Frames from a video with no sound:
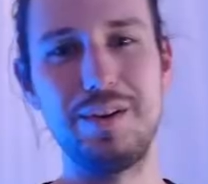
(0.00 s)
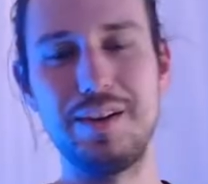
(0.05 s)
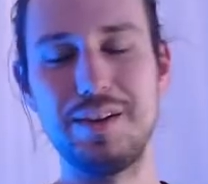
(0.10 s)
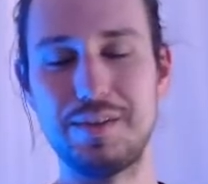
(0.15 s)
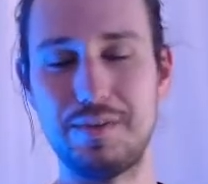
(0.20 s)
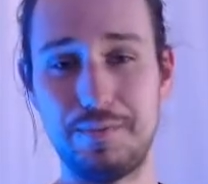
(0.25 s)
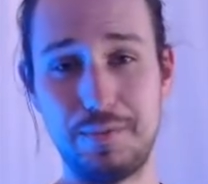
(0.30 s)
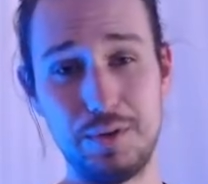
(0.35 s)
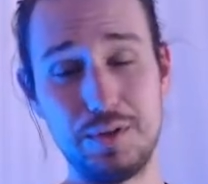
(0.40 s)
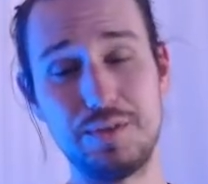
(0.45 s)
is,
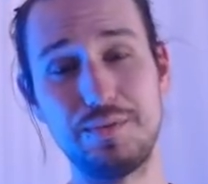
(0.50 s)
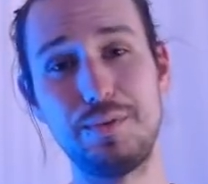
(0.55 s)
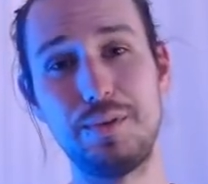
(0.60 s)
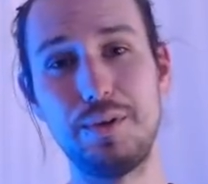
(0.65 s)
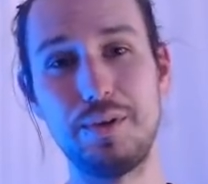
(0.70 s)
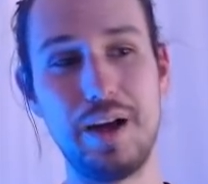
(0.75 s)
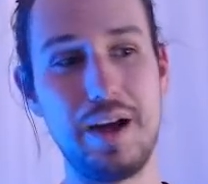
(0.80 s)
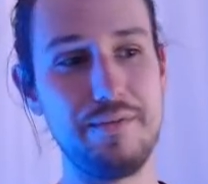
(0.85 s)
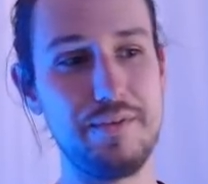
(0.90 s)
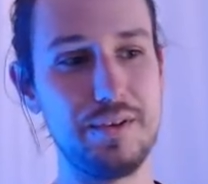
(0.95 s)
first of
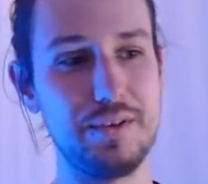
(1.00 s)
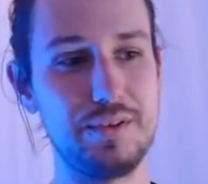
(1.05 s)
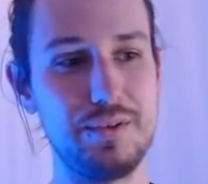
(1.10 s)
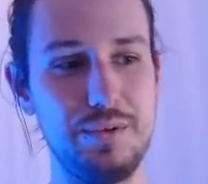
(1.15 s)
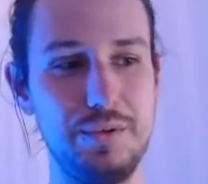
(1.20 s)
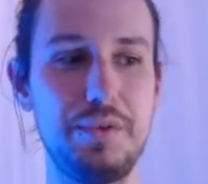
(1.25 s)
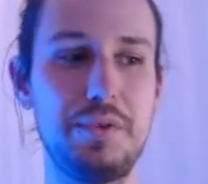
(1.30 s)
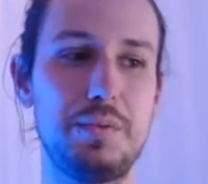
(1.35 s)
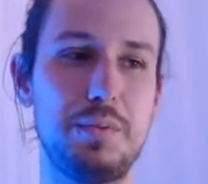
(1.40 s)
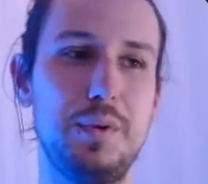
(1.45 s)
all, having
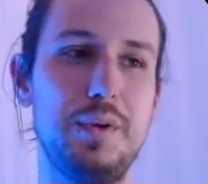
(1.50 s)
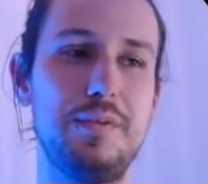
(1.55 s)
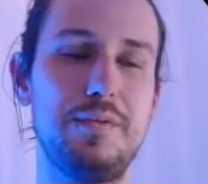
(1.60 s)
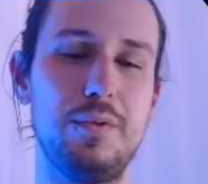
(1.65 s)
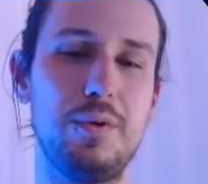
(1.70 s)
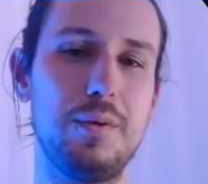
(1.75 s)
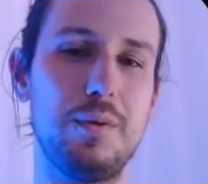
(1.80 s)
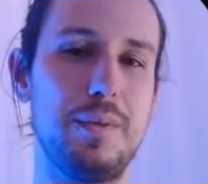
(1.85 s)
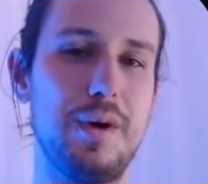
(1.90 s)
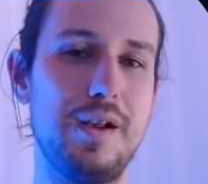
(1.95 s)
2, 3,
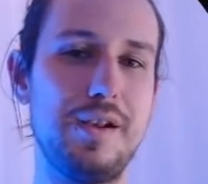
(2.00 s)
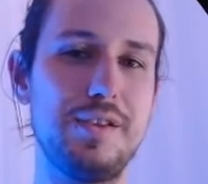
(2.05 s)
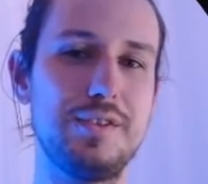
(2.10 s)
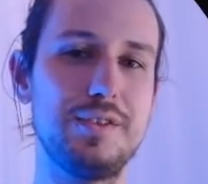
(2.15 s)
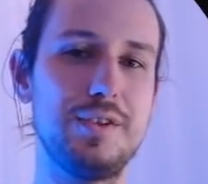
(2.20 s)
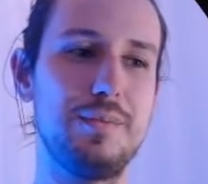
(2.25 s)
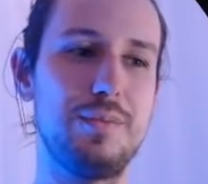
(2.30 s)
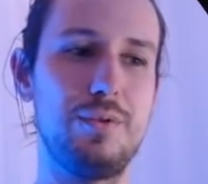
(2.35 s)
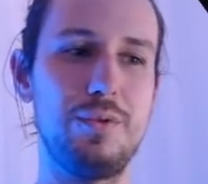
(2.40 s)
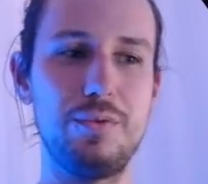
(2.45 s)
4 bodies
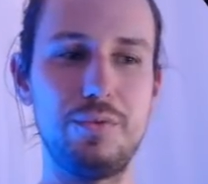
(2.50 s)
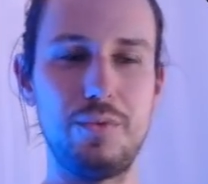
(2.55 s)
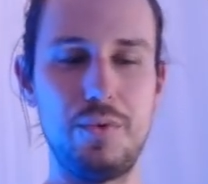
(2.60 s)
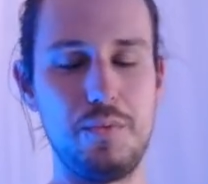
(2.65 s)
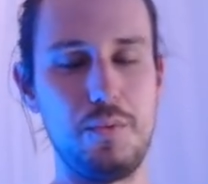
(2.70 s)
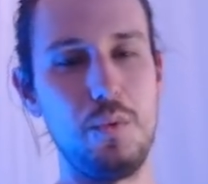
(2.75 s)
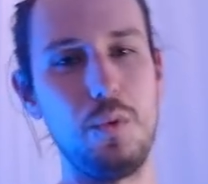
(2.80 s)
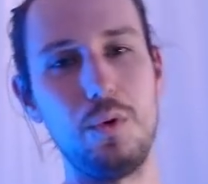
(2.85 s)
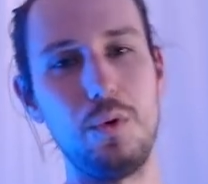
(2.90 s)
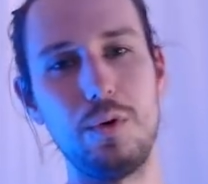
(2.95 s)
on board
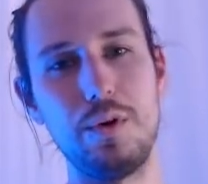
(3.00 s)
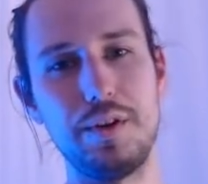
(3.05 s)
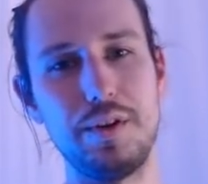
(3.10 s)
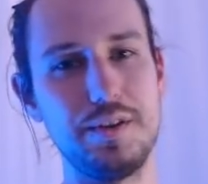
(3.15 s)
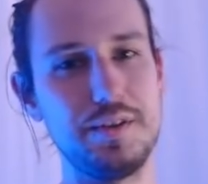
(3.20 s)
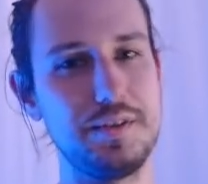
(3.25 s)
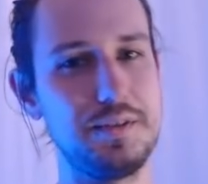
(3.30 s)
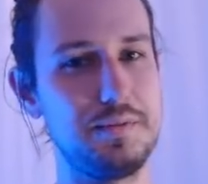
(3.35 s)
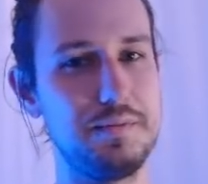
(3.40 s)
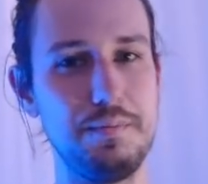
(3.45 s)
with ward
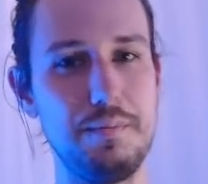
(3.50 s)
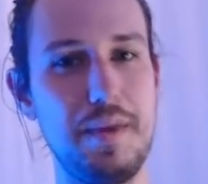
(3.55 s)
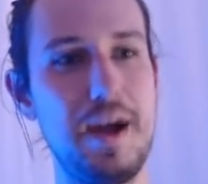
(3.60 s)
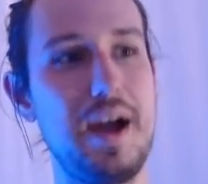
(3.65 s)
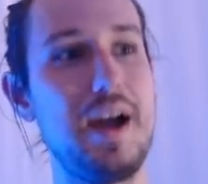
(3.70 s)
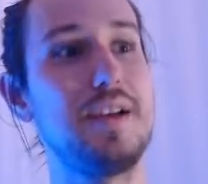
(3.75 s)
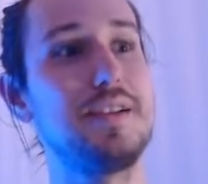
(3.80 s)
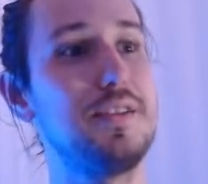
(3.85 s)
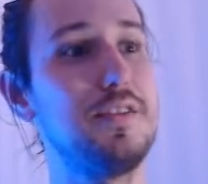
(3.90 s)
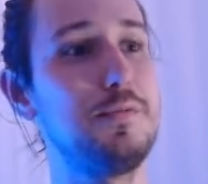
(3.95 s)
is
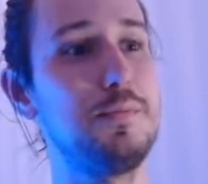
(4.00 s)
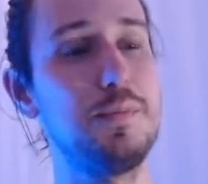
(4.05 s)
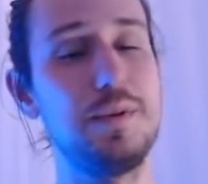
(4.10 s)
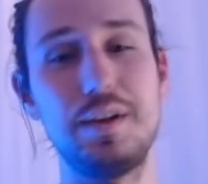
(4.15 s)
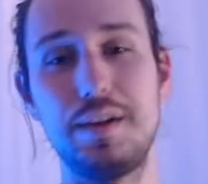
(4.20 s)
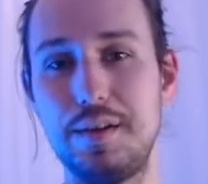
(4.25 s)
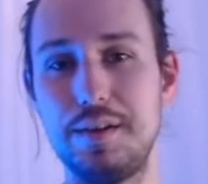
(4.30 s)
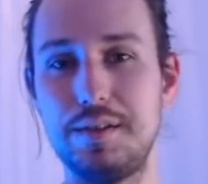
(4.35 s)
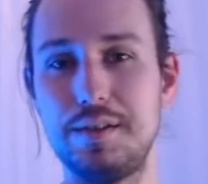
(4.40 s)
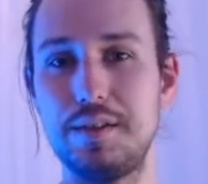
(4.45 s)
massive,
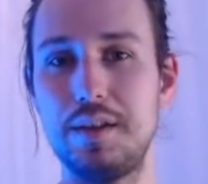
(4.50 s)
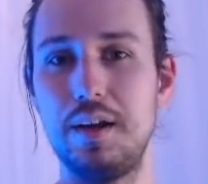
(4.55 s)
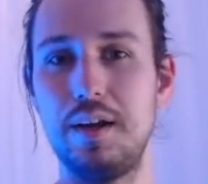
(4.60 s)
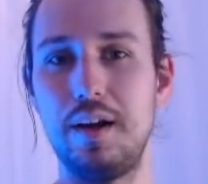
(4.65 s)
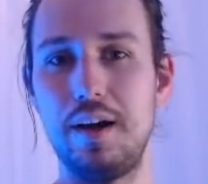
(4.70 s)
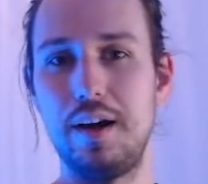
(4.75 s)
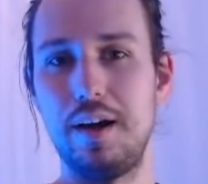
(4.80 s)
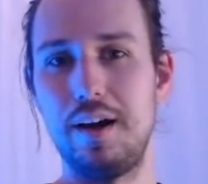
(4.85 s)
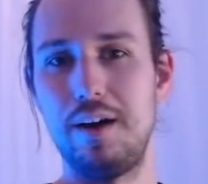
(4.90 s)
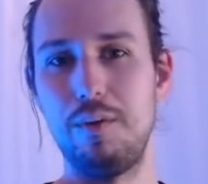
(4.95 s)
because
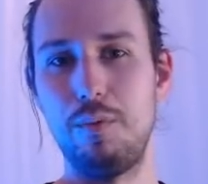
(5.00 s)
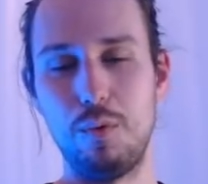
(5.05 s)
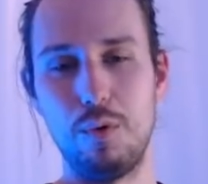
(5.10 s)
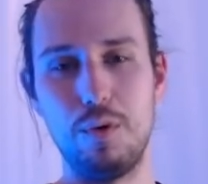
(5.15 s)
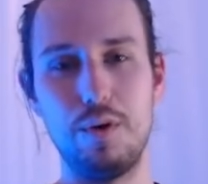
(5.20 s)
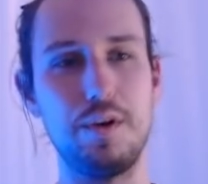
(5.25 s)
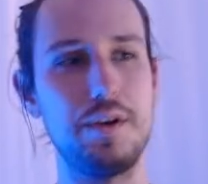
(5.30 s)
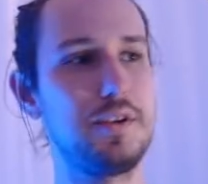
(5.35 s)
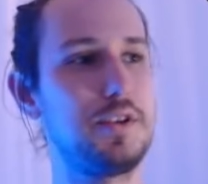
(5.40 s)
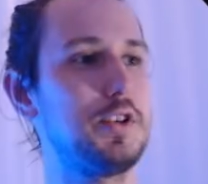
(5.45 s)

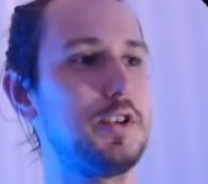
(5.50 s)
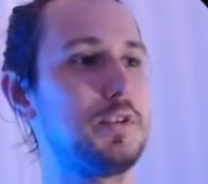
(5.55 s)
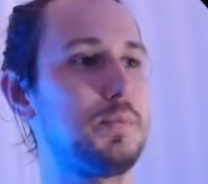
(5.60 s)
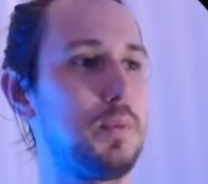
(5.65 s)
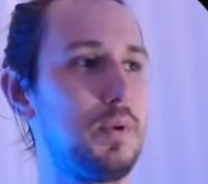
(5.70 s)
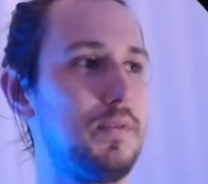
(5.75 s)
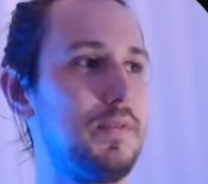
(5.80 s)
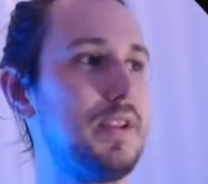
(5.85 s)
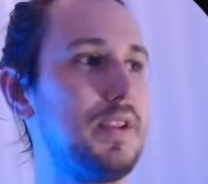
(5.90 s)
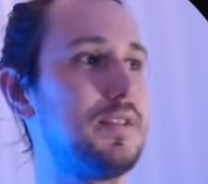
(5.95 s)
ward just
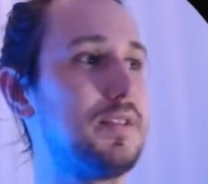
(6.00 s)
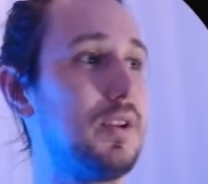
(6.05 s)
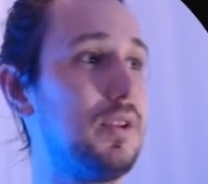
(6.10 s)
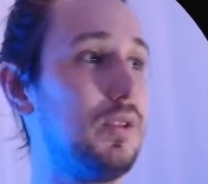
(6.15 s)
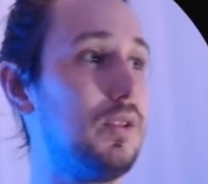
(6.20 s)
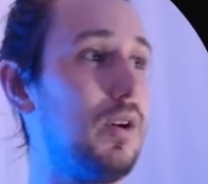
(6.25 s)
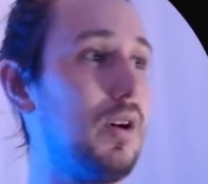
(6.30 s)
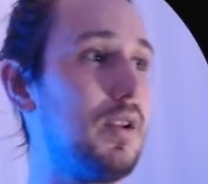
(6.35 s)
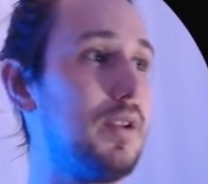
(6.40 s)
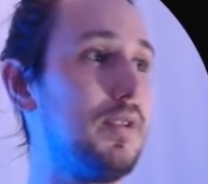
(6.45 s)
prevents a
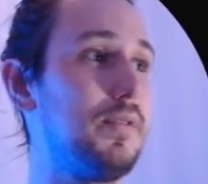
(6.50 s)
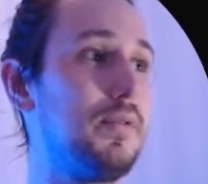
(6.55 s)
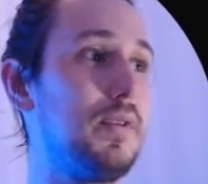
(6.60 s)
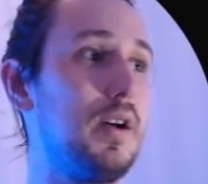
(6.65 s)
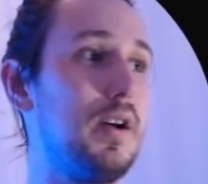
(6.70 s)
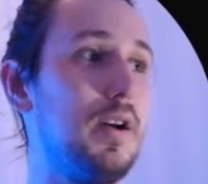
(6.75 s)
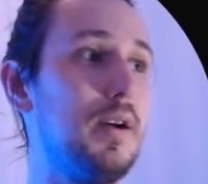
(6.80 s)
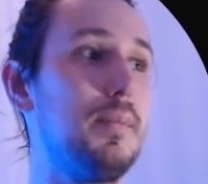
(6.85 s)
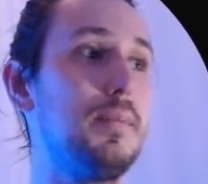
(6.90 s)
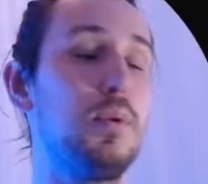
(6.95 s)
lot
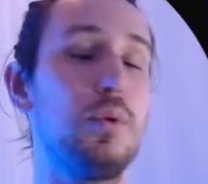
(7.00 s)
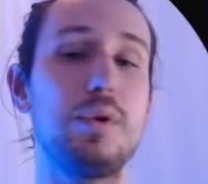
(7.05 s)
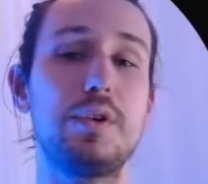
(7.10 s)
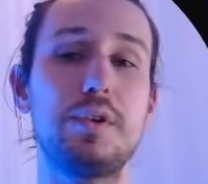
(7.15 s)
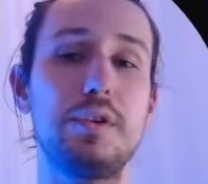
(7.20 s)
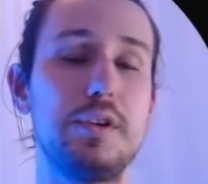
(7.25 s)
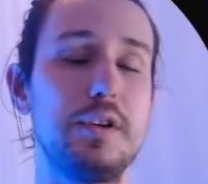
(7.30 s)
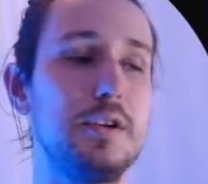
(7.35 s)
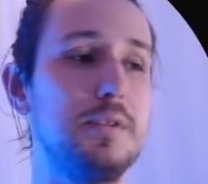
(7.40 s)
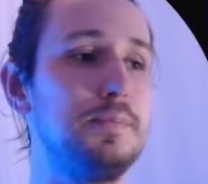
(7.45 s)
of board
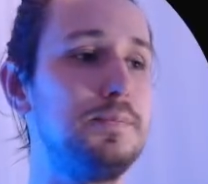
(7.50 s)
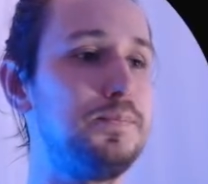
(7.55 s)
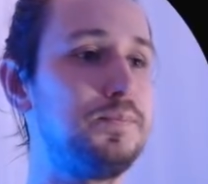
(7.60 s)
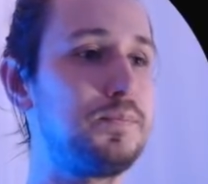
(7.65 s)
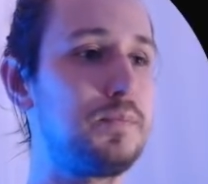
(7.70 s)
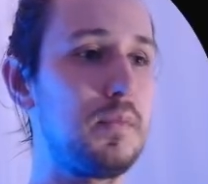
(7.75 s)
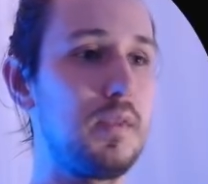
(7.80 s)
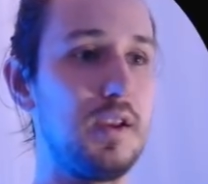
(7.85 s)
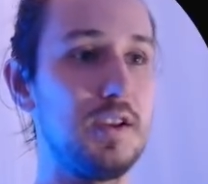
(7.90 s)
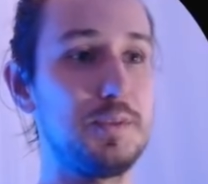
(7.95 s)
clear,
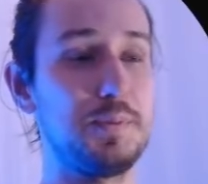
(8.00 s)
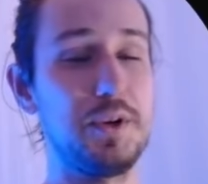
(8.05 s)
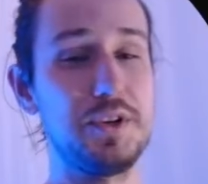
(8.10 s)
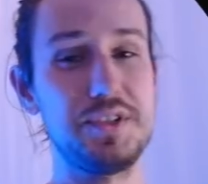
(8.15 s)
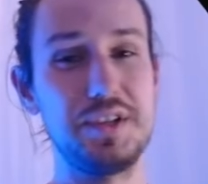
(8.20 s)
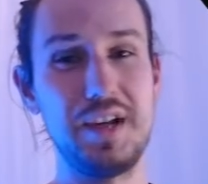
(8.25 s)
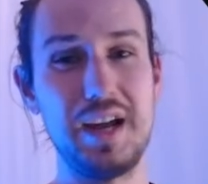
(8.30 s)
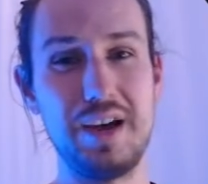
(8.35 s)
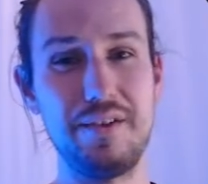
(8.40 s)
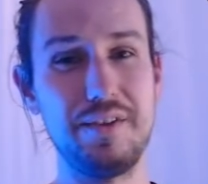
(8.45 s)

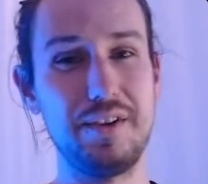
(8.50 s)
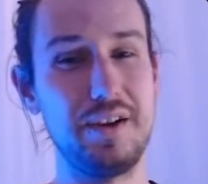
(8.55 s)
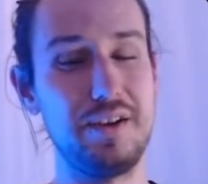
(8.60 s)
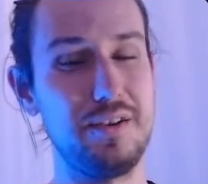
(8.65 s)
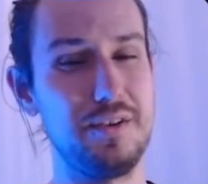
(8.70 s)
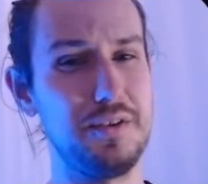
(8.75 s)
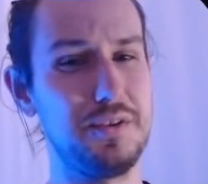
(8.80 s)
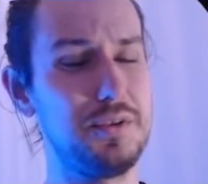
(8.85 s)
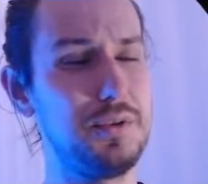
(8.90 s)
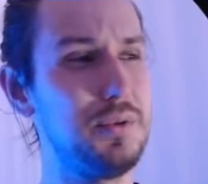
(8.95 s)
especially having it
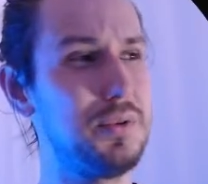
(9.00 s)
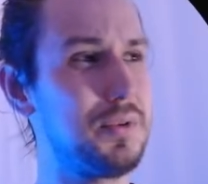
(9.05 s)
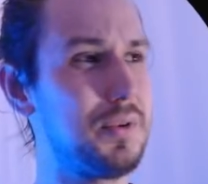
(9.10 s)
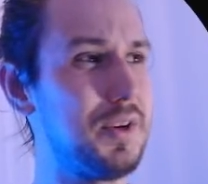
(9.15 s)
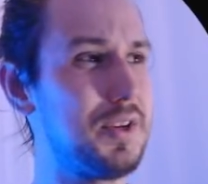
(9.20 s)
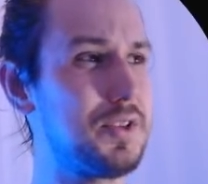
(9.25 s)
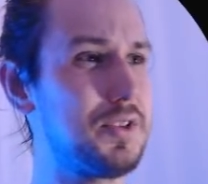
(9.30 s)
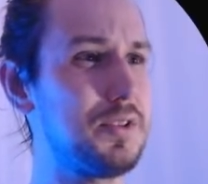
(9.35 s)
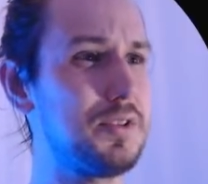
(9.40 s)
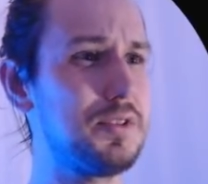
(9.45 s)
on 2
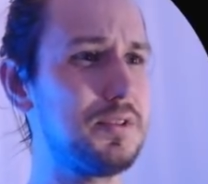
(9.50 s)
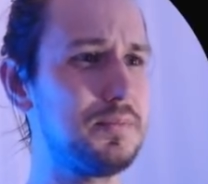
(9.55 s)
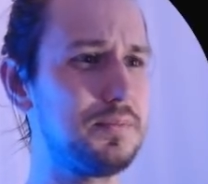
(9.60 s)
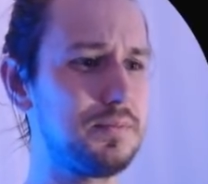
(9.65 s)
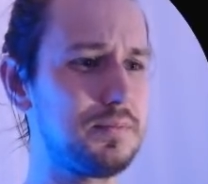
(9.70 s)
creatures.